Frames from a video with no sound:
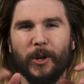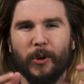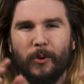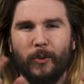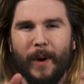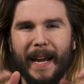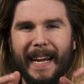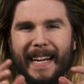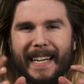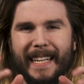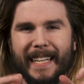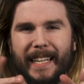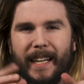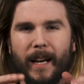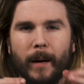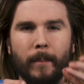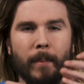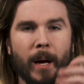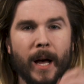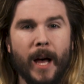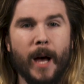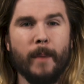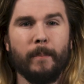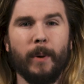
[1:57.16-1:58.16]

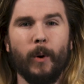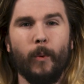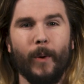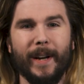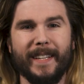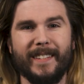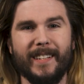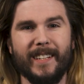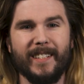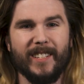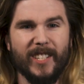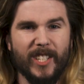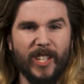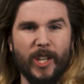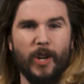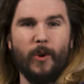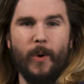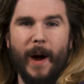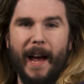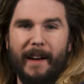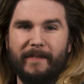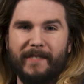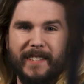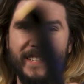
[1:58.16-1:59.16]
uranium. But what did
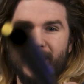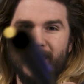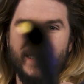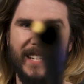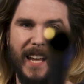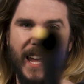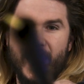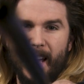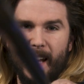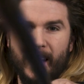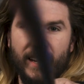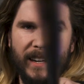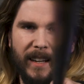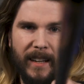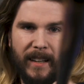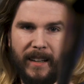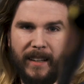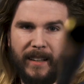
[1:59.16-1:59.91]
you have to say?